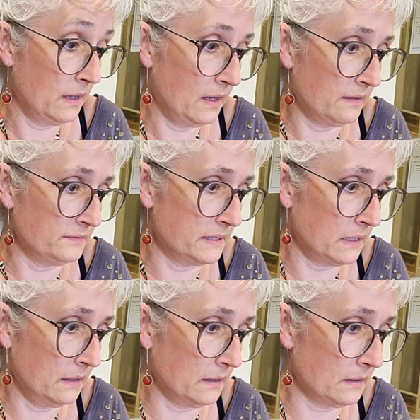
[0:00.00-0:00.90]
have
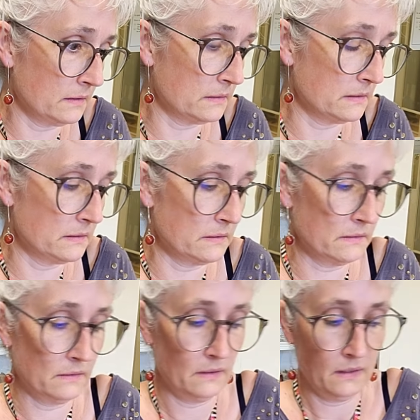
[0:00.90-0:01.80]
tails.
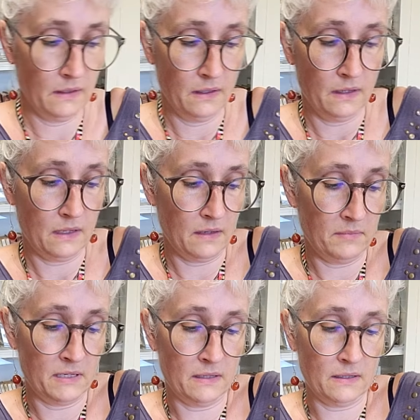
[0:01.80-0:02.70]
And I'm going
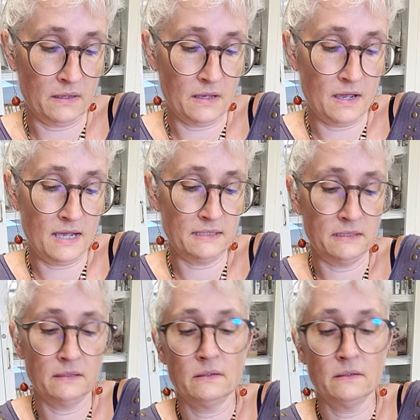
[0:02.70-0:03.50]
to cut